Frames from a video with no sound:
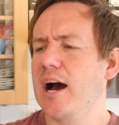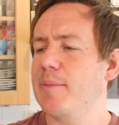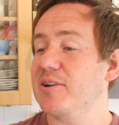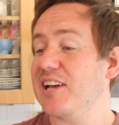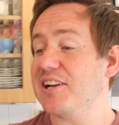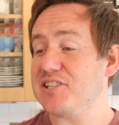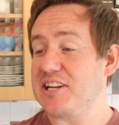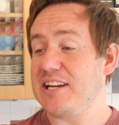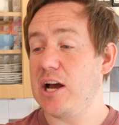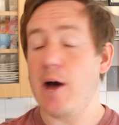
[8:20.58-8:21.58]
Uh, but it's
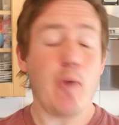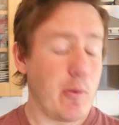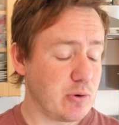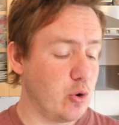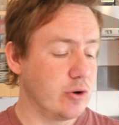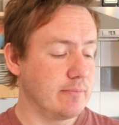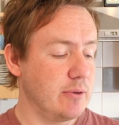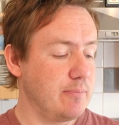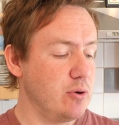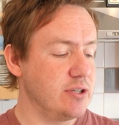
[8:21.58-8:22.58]
actually uh, popcorn.
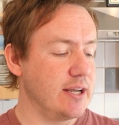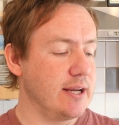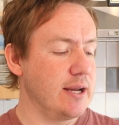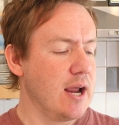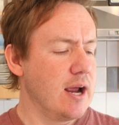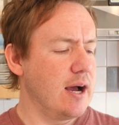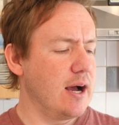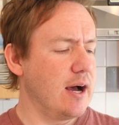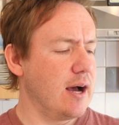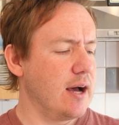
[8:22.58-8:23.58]
Maputi,
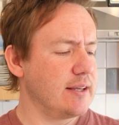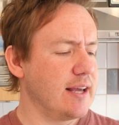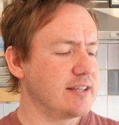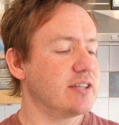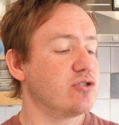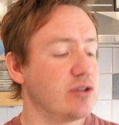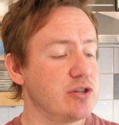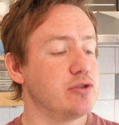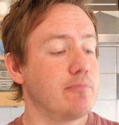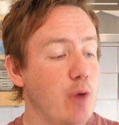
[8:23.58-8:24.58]
uh, yes,
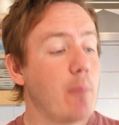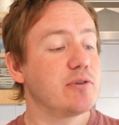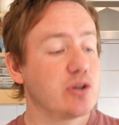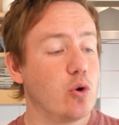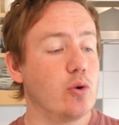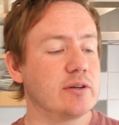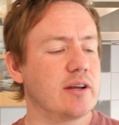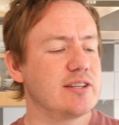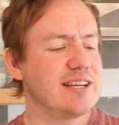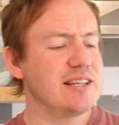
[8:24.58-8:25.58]
traditional popped
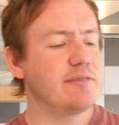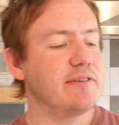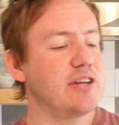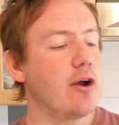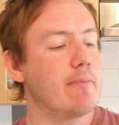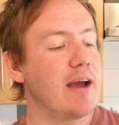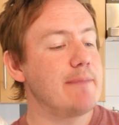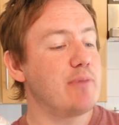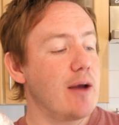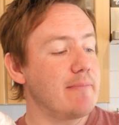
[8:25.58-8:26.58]
corn. See this video
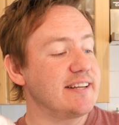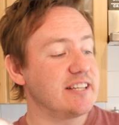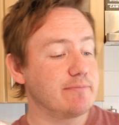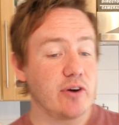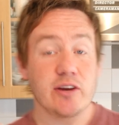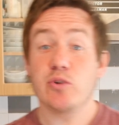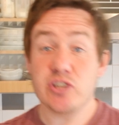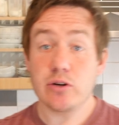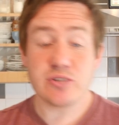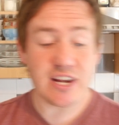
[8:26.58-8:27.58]
made by a mate of mine,
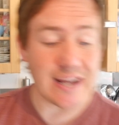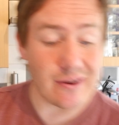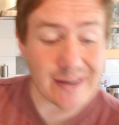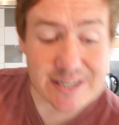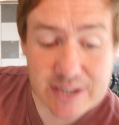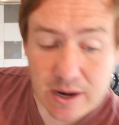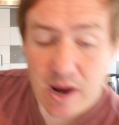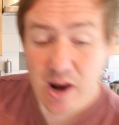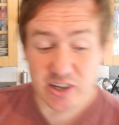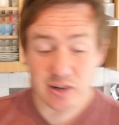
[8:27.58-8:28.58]
which I'll check out later.
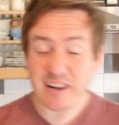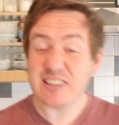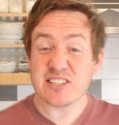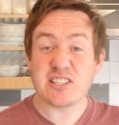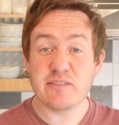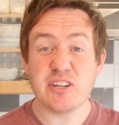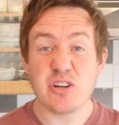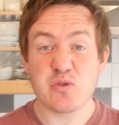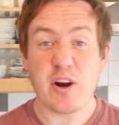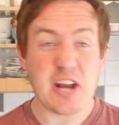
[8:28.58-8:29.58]
I don't have access to
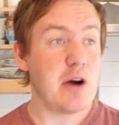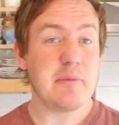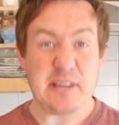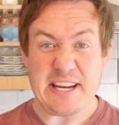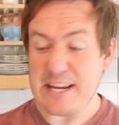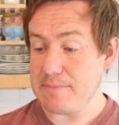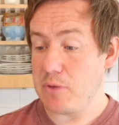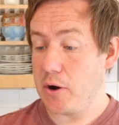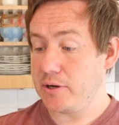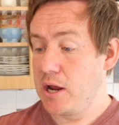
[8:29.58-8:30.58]
videos right now. I'm in eating
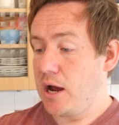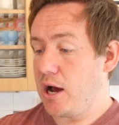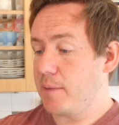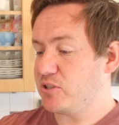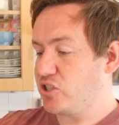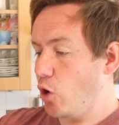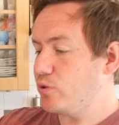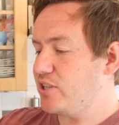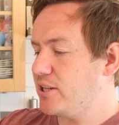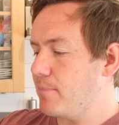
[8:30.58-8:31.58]
mode. Uh, but
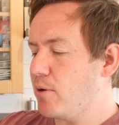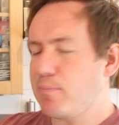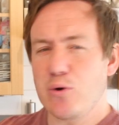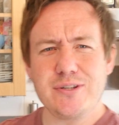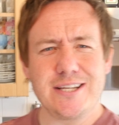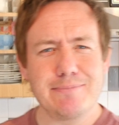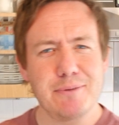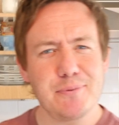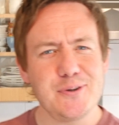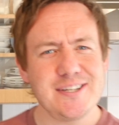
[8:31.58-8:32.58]
salted Maputi.
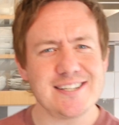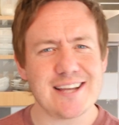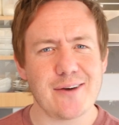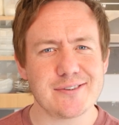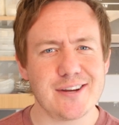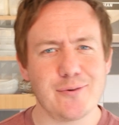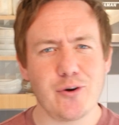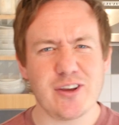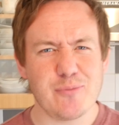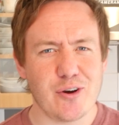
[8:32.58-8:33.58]
Maputi sounds like
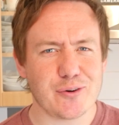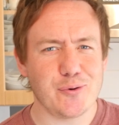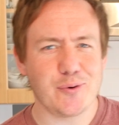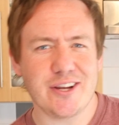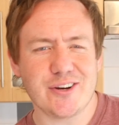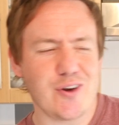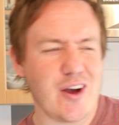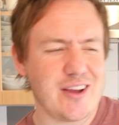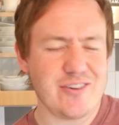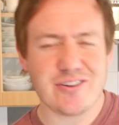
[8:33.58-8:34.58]
what you might call your
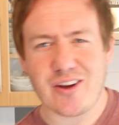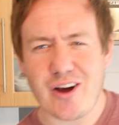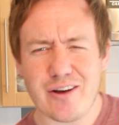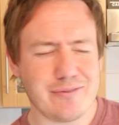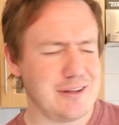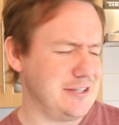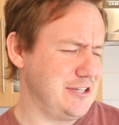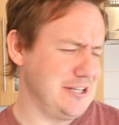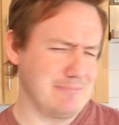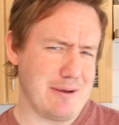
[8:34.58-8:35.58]
uh, your other half.
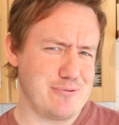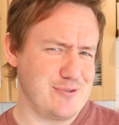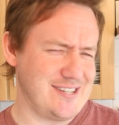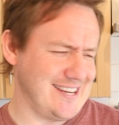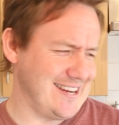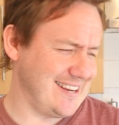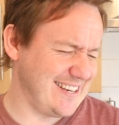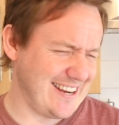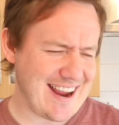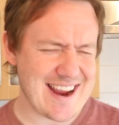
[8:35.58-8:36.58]
She's Maputi,
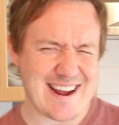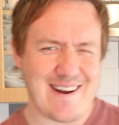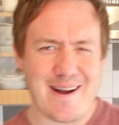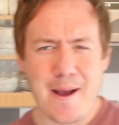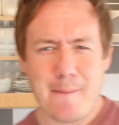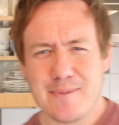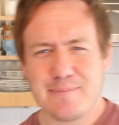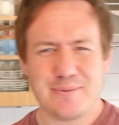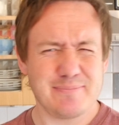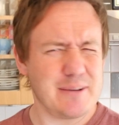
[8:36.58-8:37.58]
yeah.
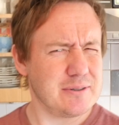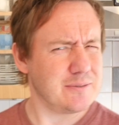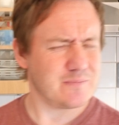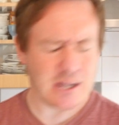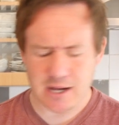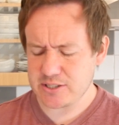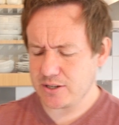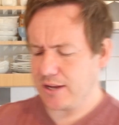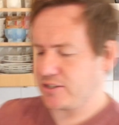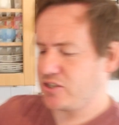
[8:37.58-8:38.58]
Maputi, maybe not. so
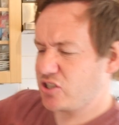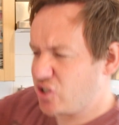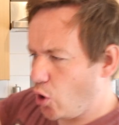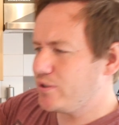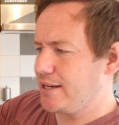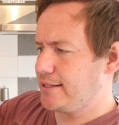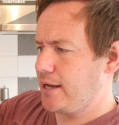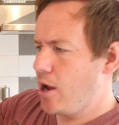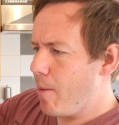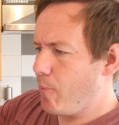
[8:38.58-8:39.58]
yes, salted
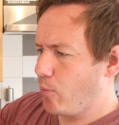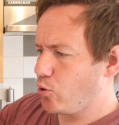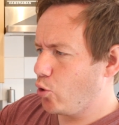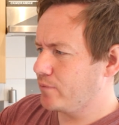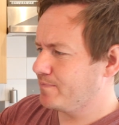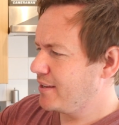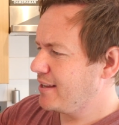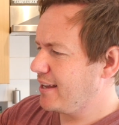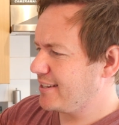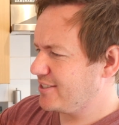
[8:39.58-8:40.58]
popcorn.
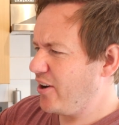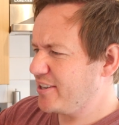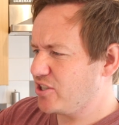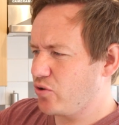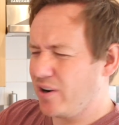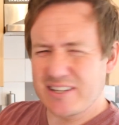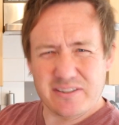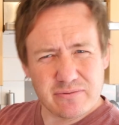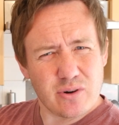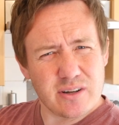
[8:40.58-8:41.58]
Excited to try
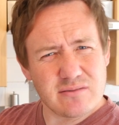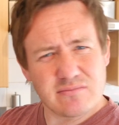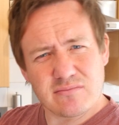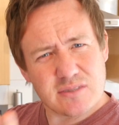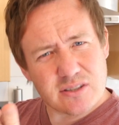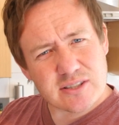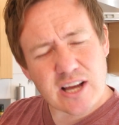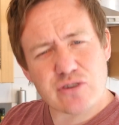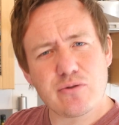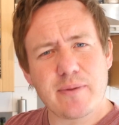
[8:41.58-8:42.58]
this. Quite
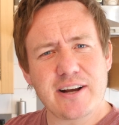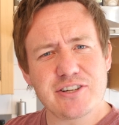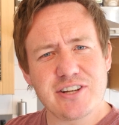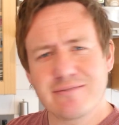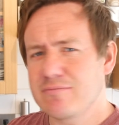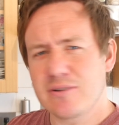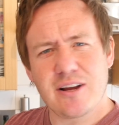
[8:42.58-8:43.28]
natural packaging.